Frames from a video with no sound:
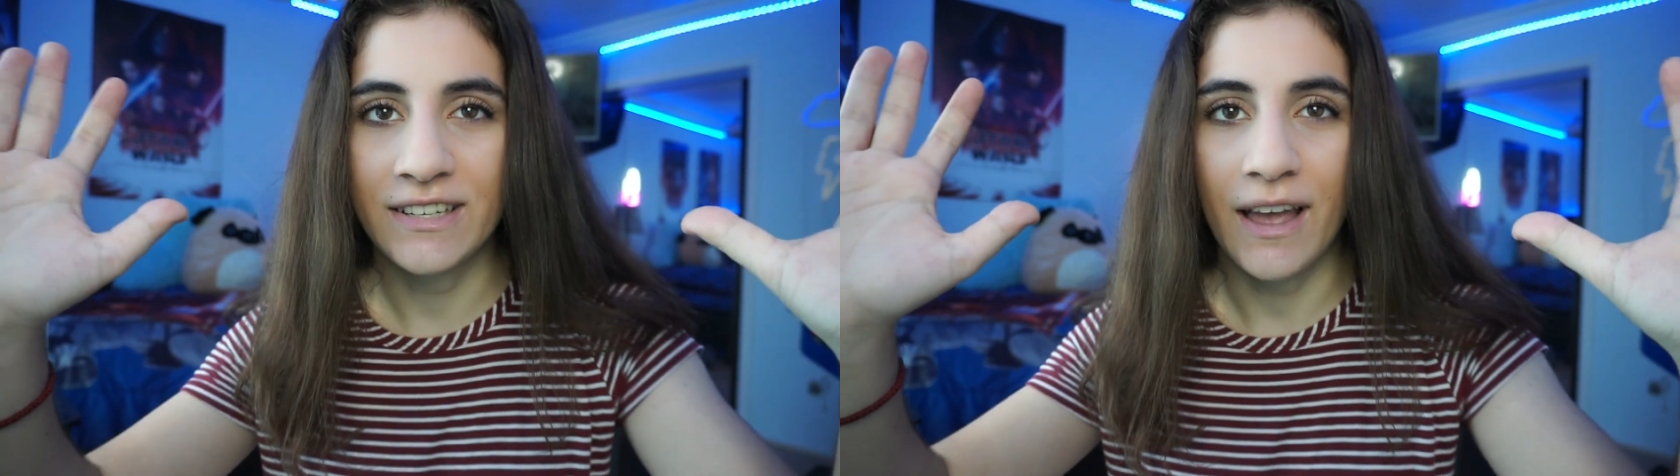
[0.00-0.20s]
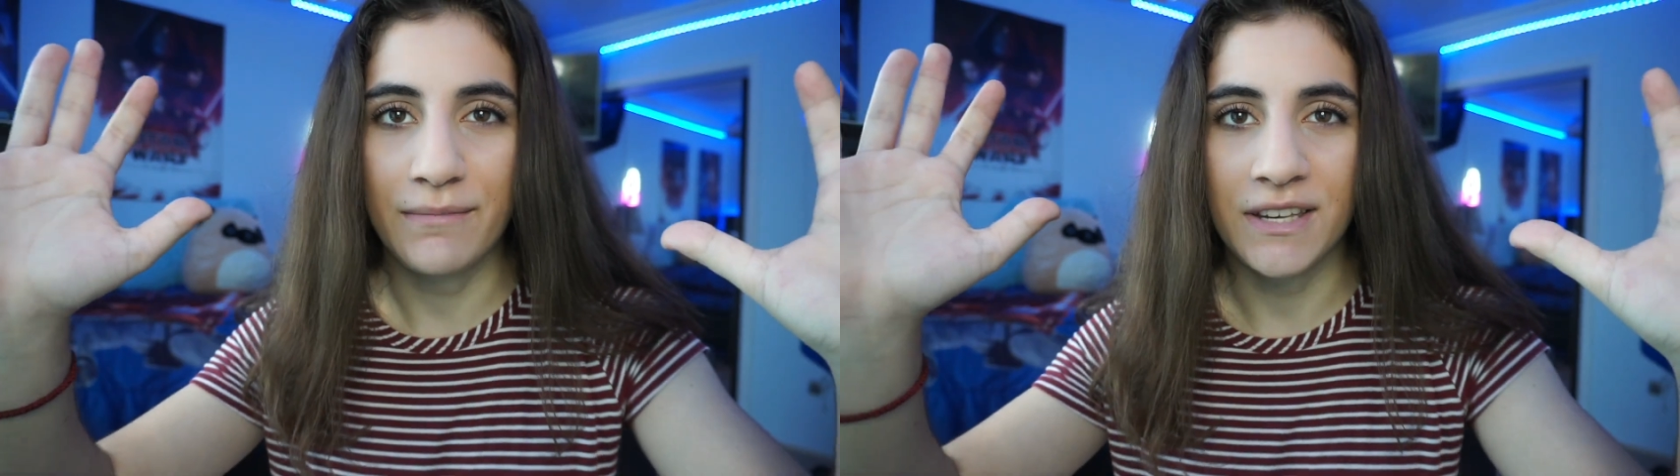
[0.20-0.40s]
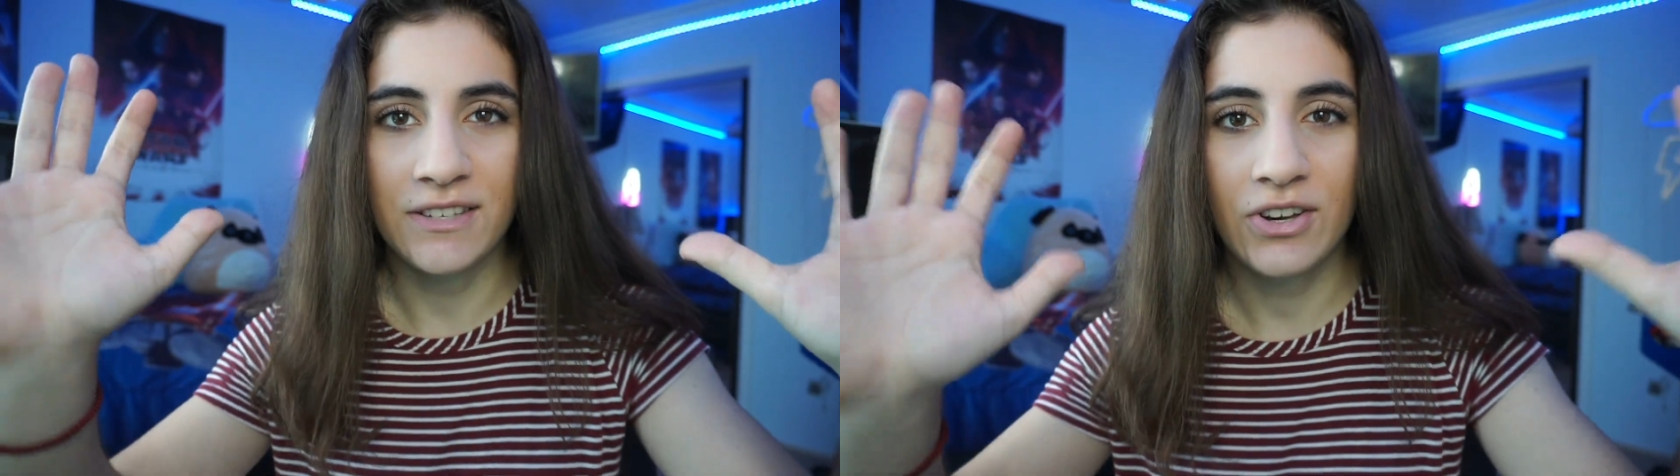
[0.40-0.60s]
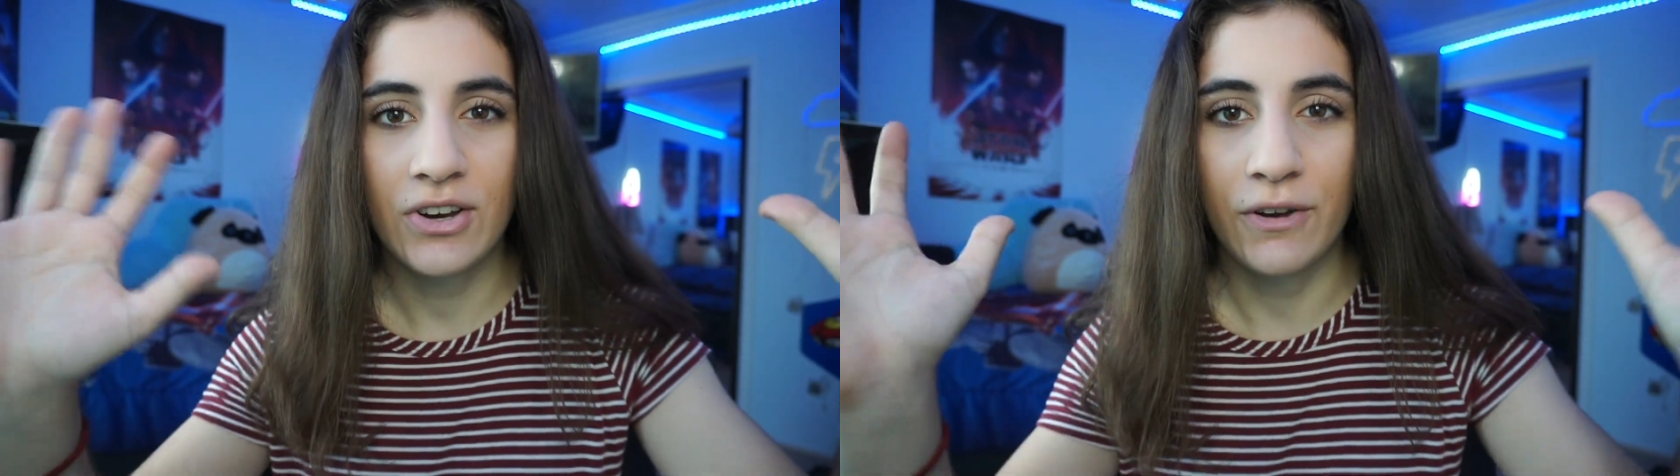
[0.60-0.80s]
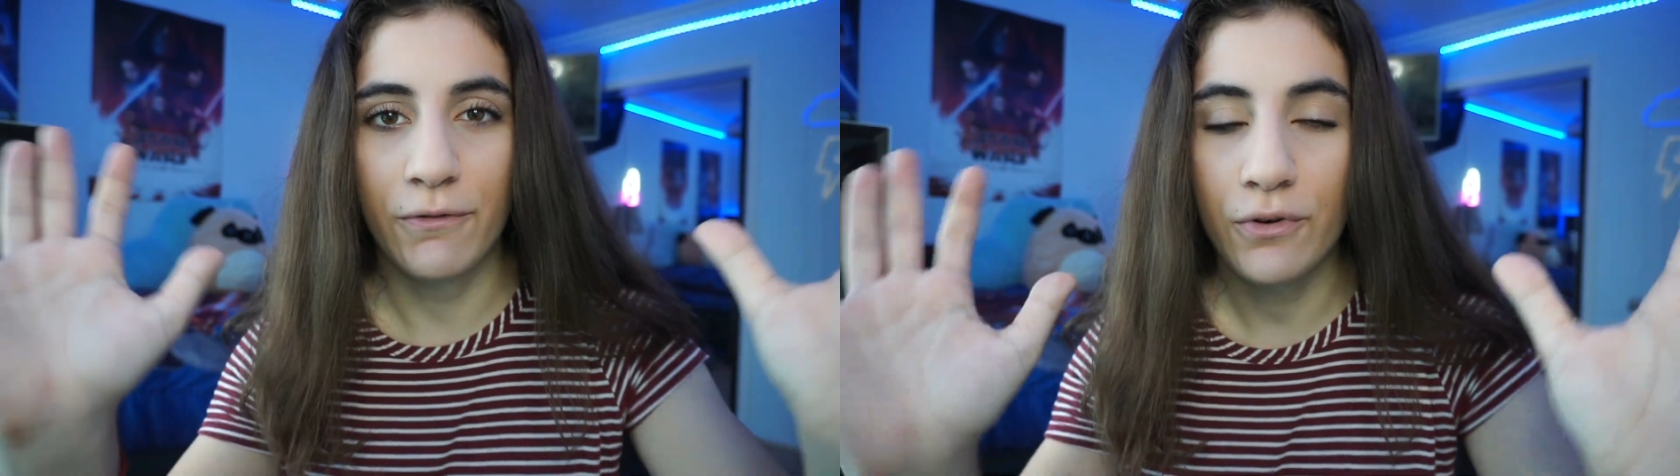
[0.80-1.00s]
times easier,
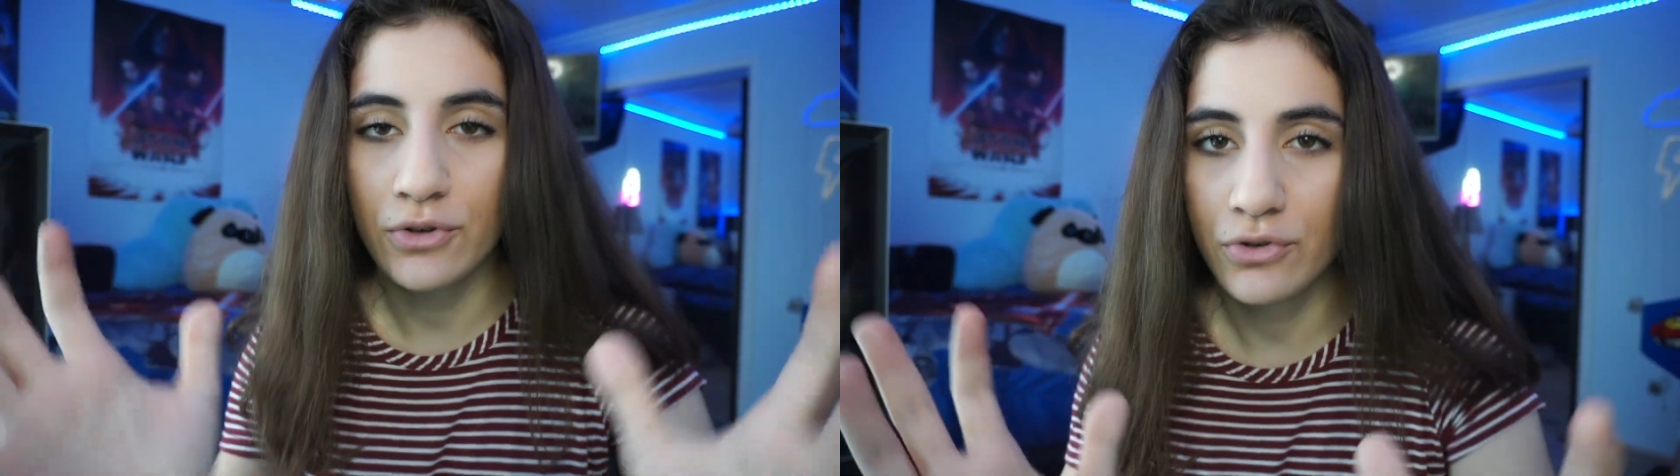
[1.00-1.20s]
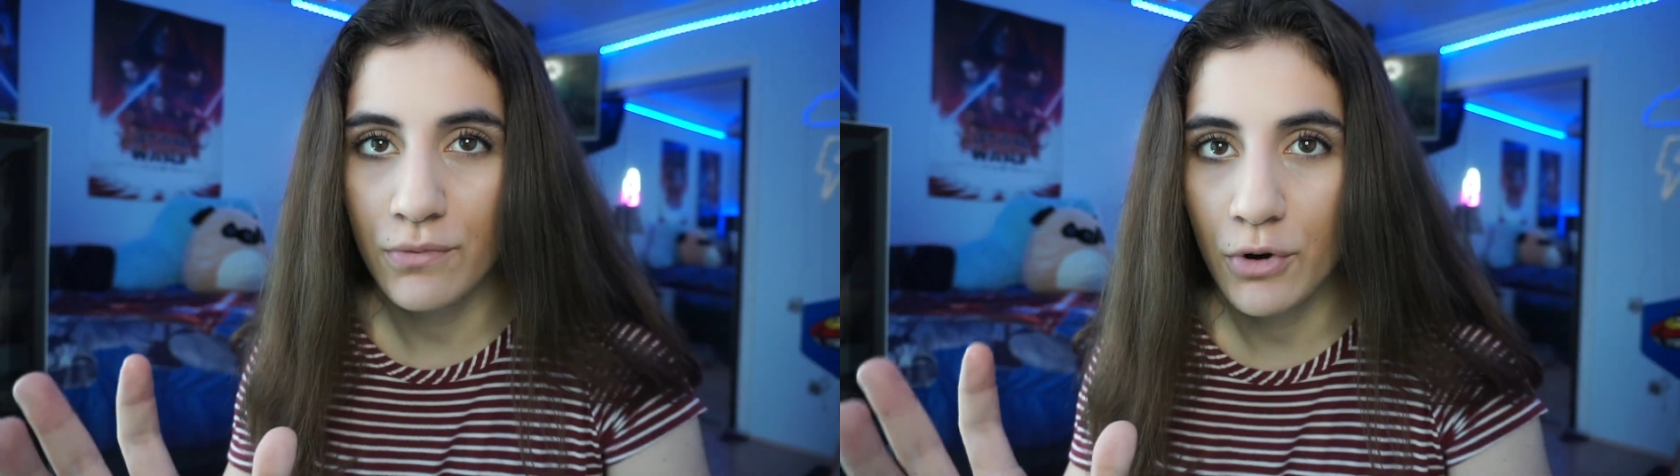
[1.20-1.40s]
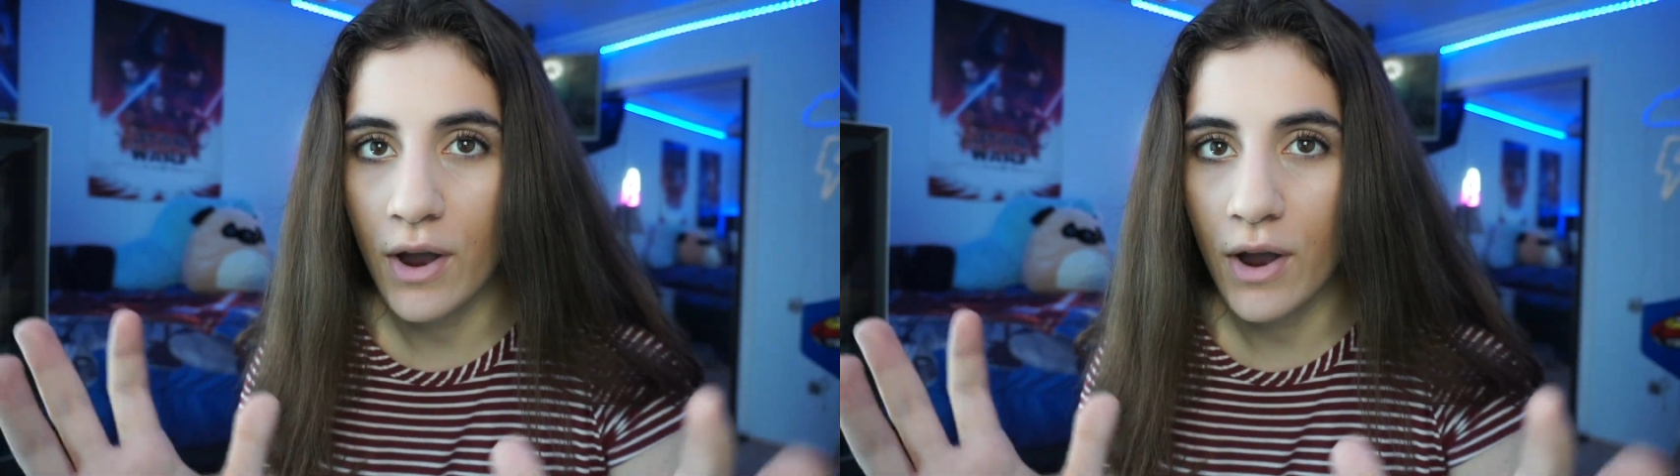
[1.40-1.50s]
and if you're a streamer,